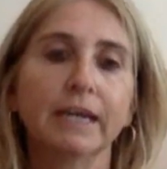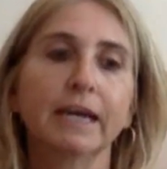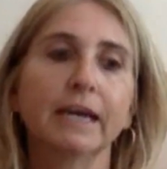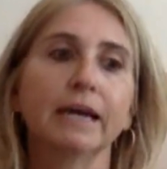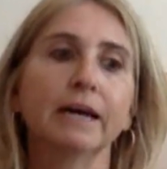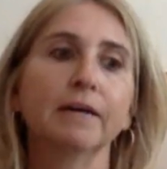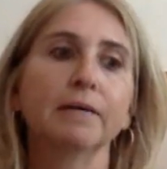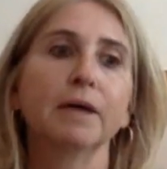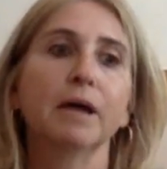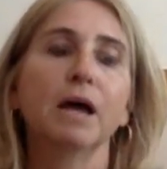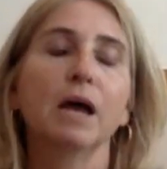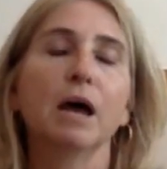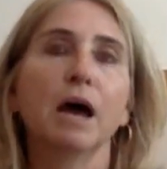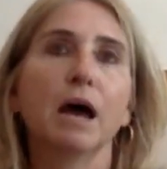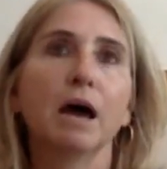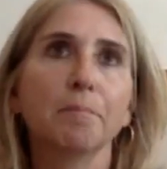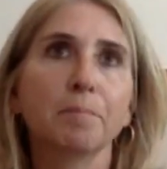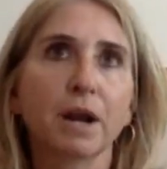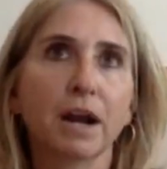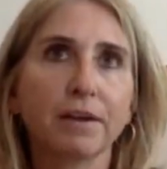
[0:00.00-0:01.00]

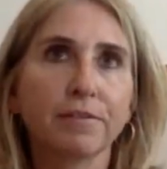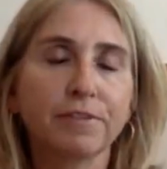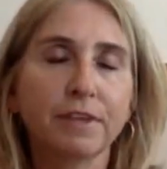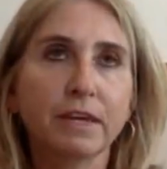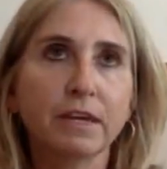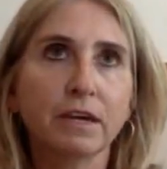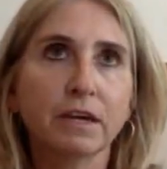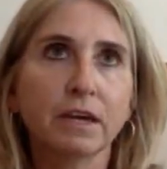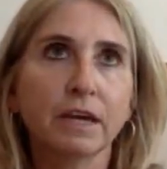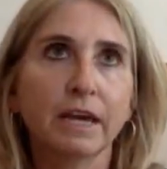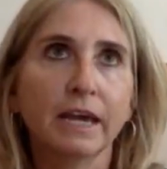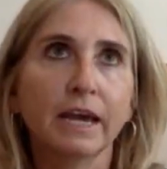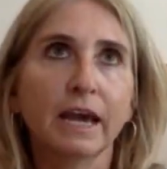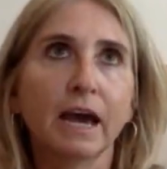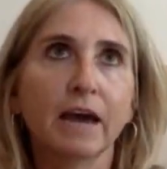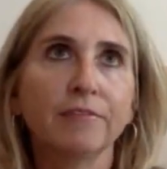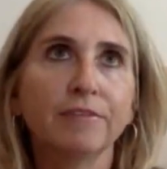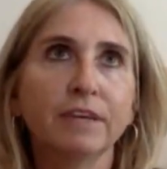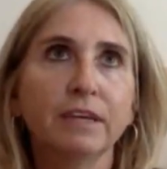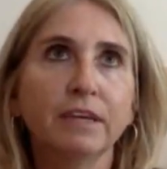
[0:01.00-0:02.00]
But I think
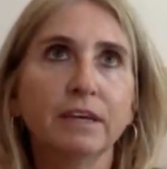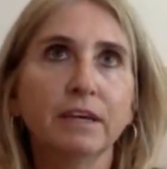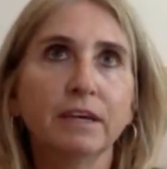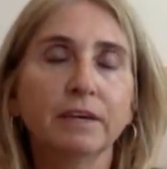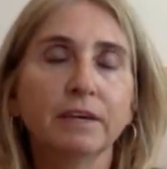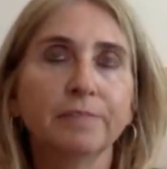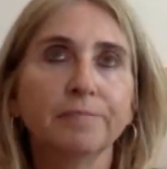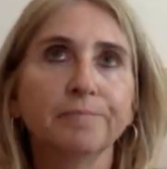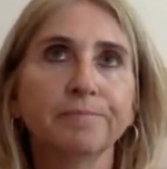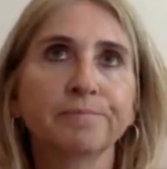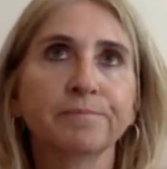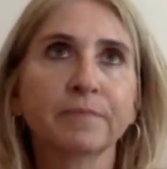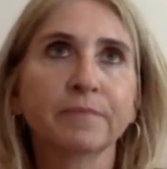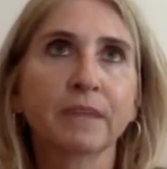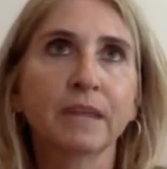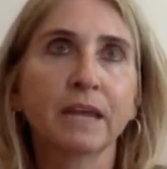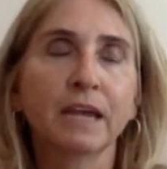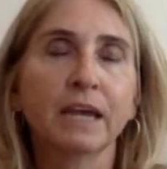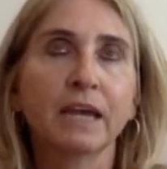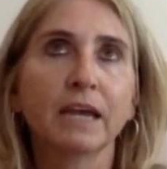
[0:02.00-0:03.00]

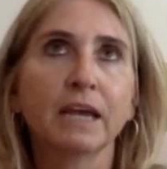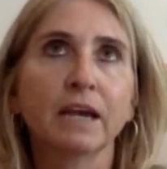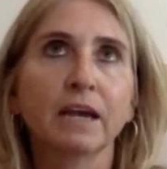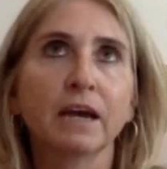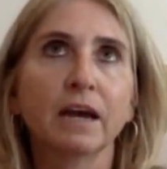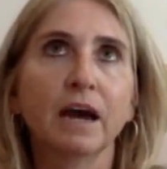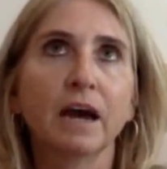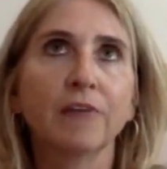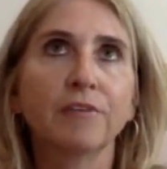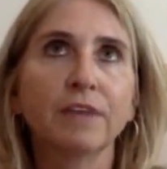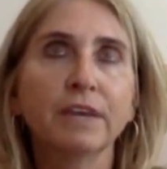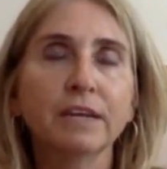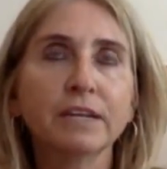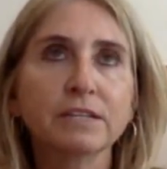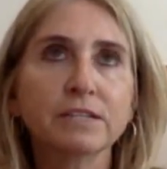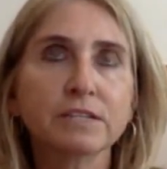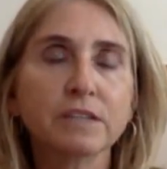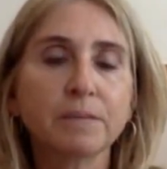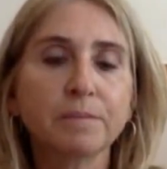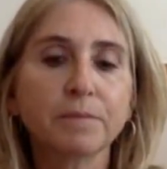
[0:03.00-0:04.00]
it
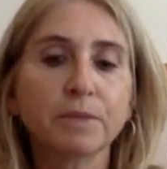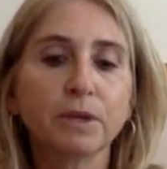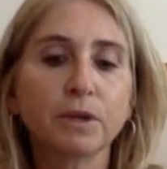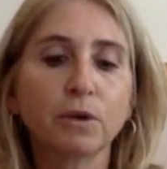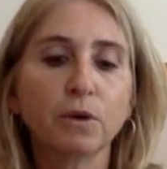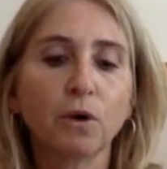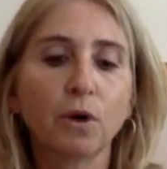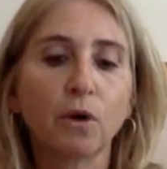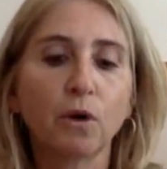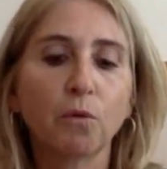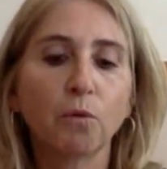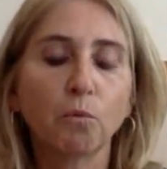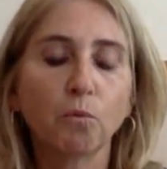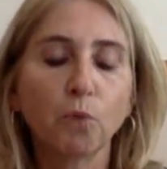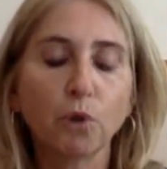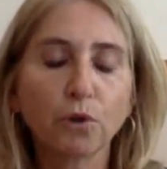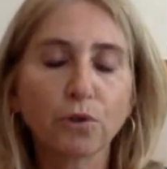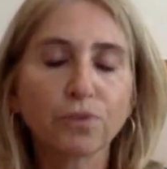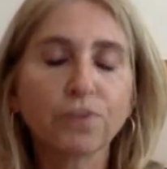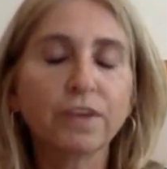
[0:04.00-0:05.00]
is something
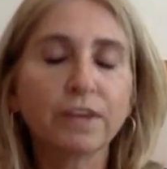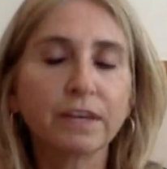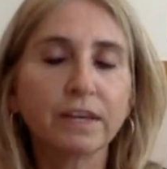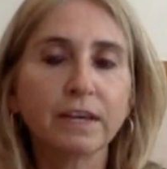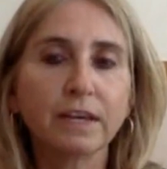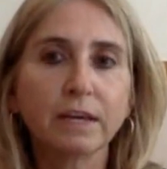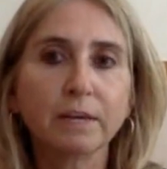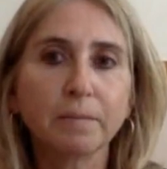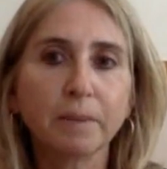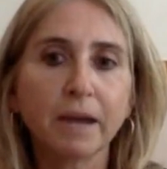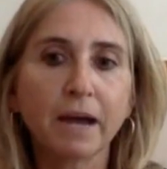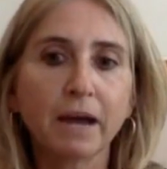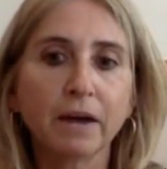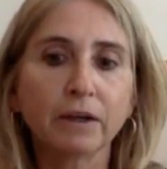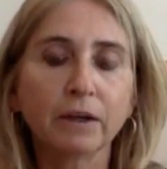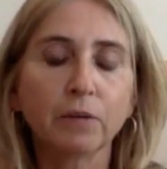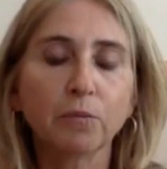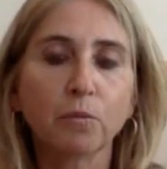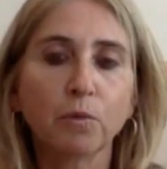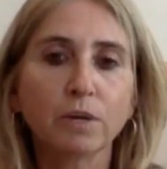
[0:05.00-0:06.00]
worth thinking
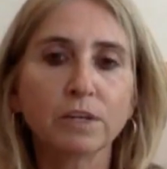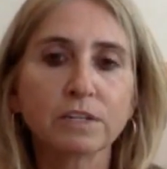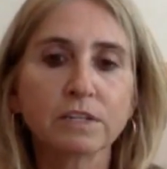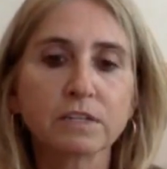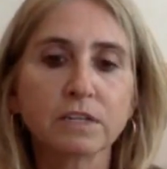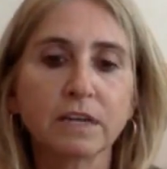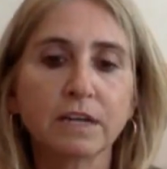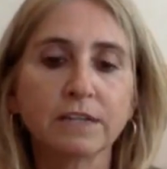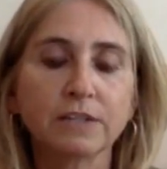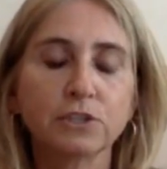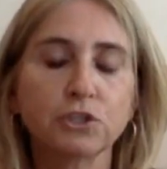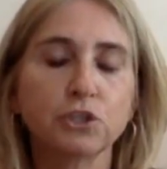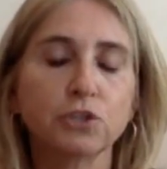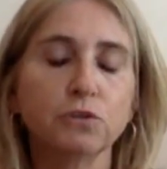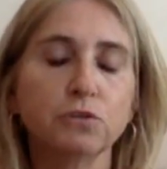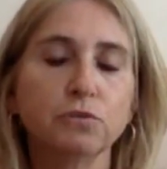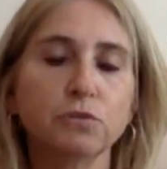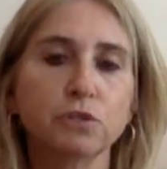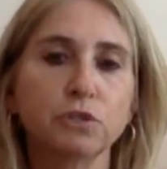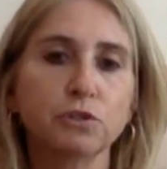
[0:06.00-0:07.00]
about, and what it's like
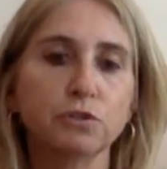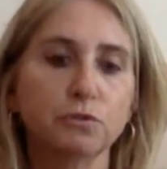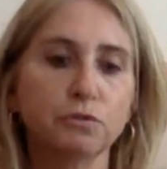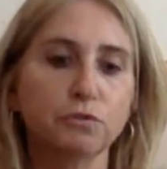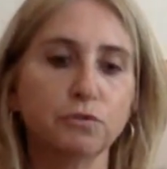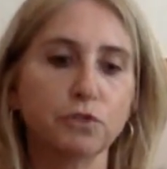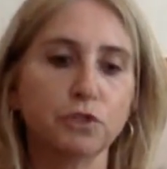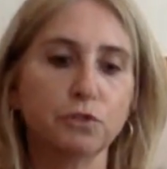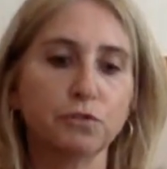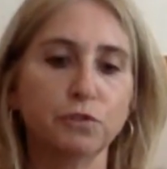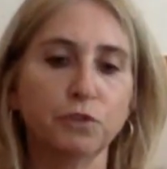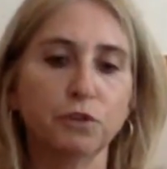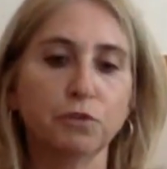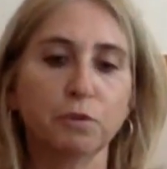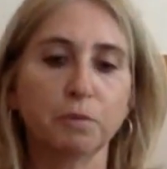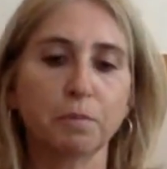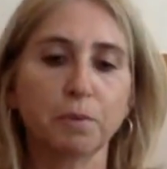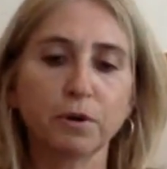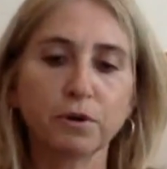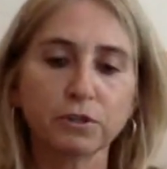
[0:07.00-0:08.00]
to view
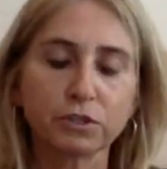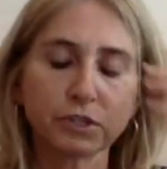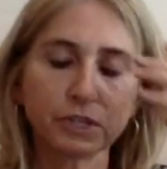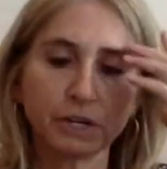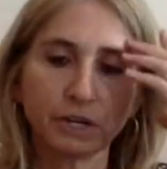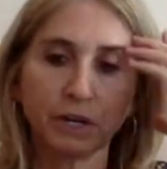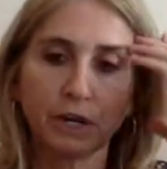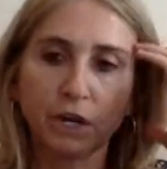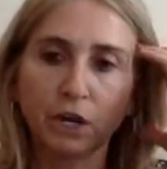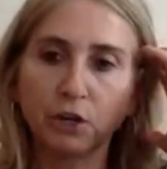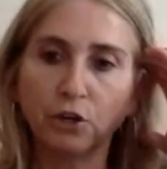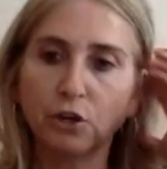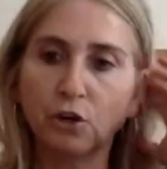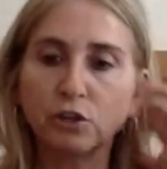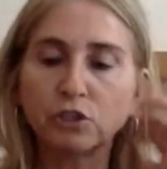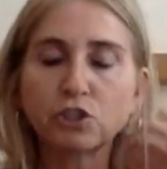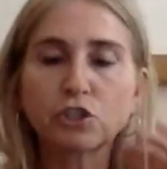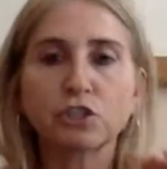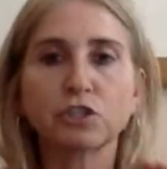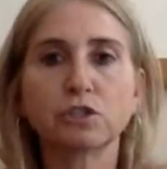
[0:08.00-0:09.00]
a person
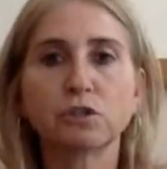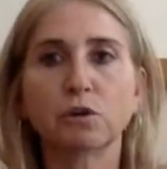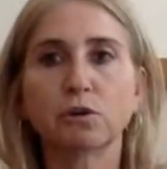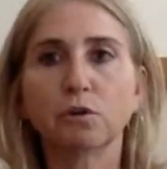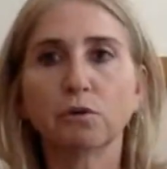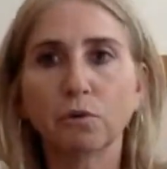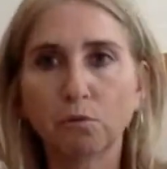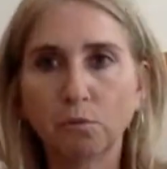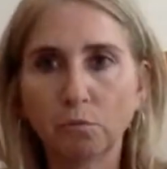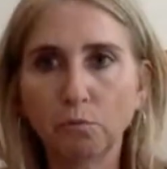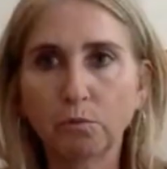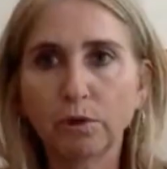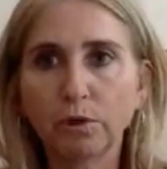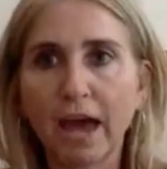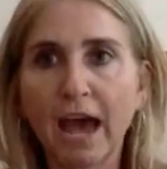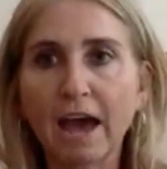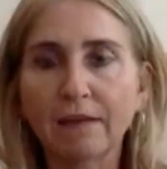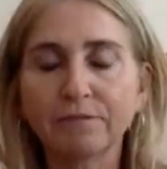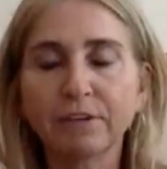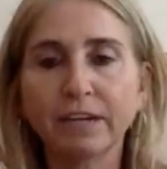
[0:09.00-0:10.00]
not just with
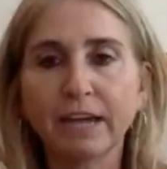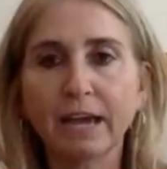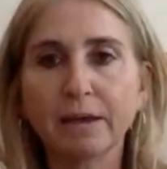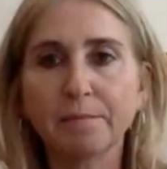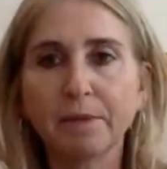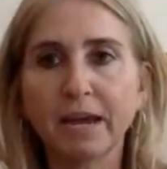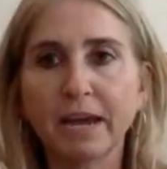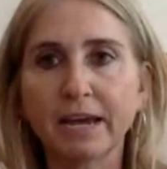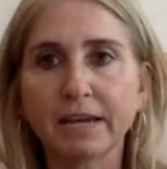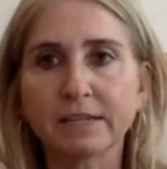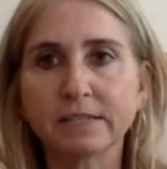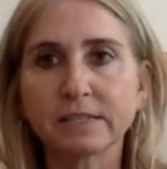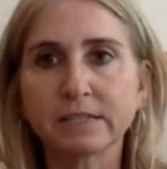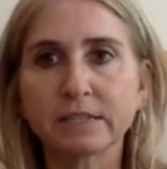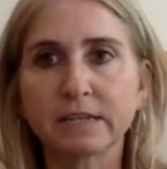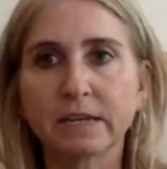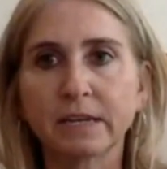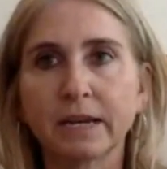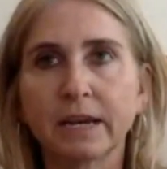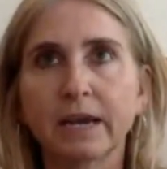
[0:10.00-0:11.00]
having
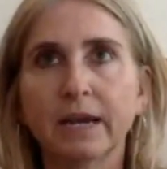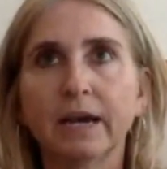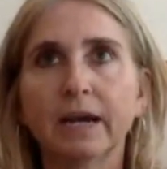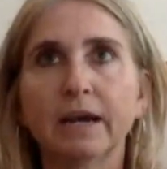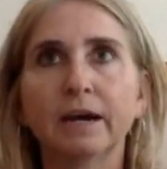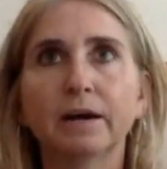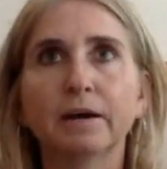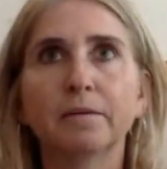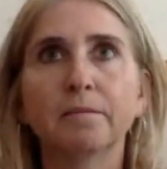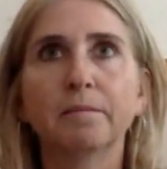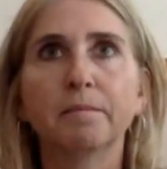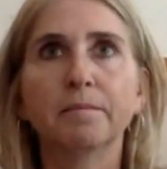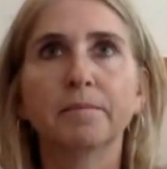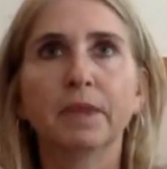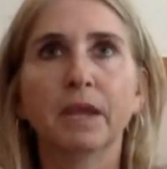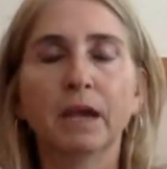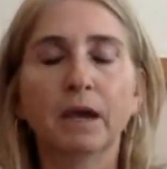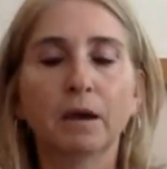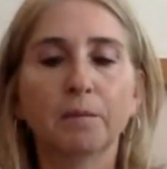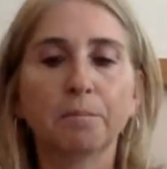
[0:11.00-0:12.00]
MS,
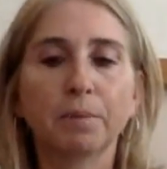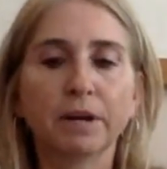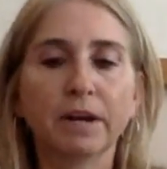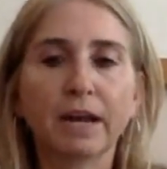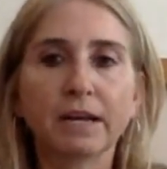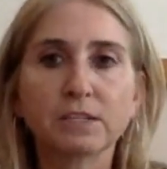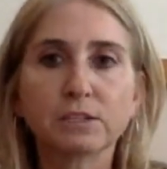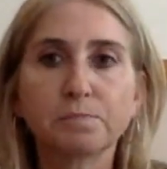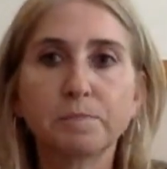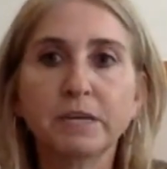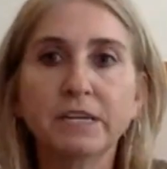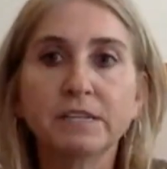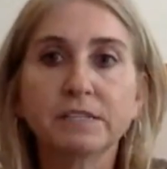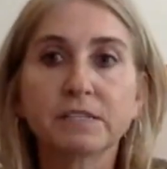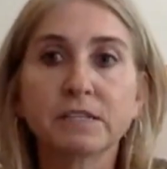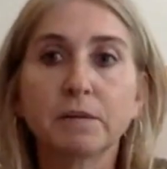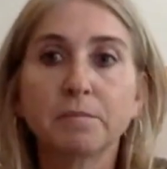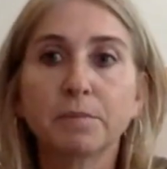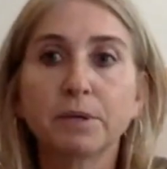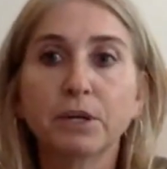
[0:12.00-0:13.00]
but as being
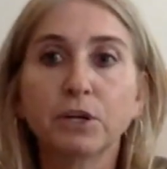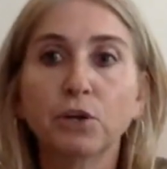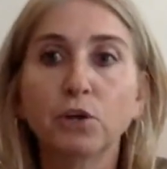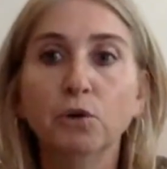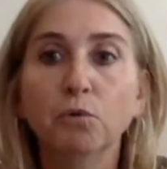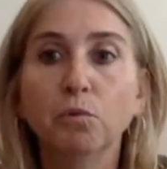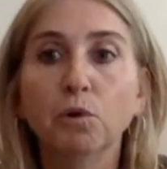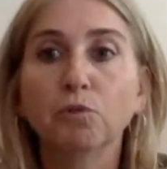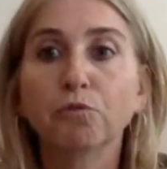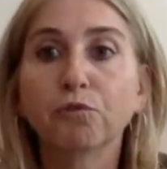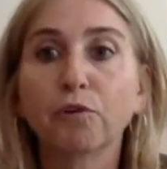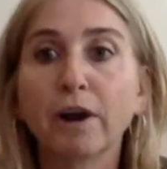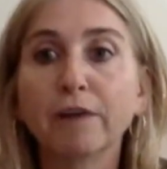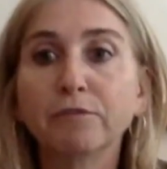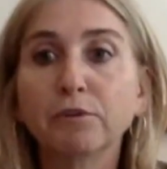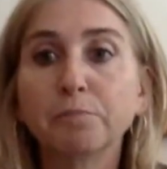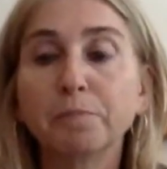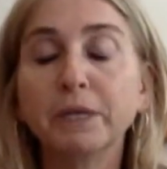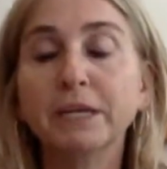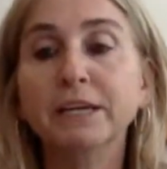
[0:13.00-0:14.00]
somebody who will
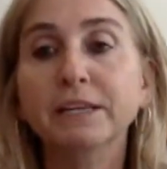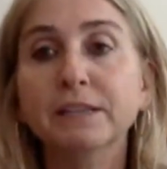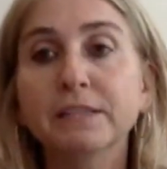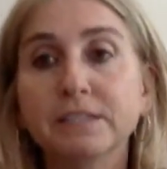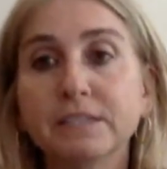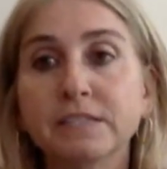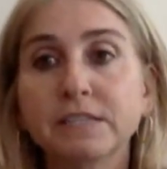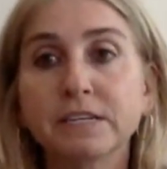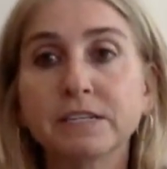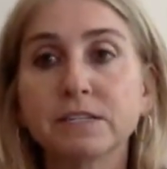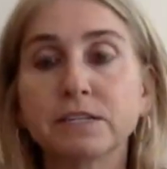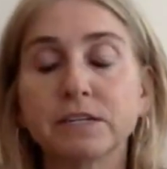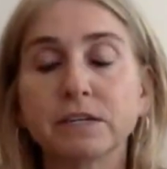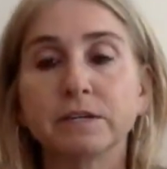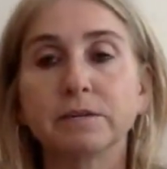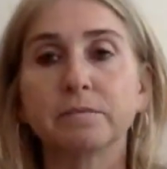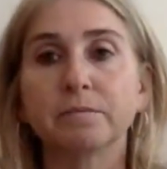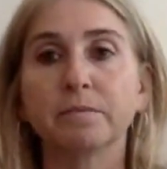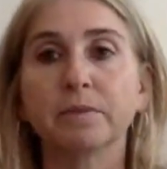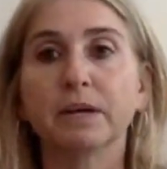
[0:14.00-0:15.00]
forever be in the
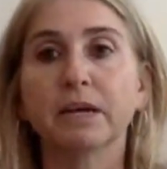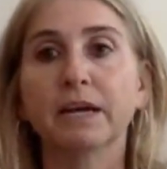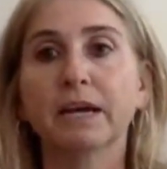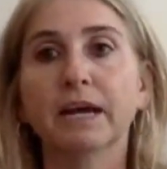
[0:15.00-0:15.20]
system.